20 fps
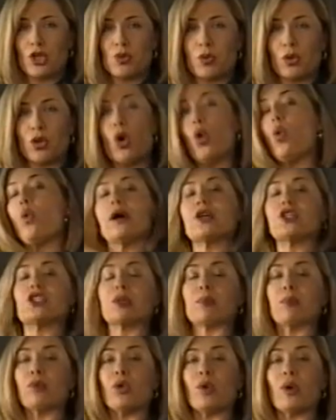which will always
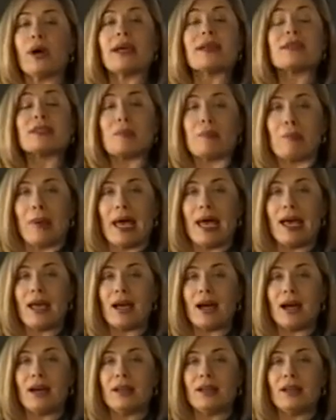deploy as a
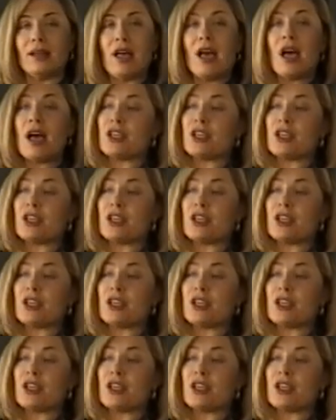pair,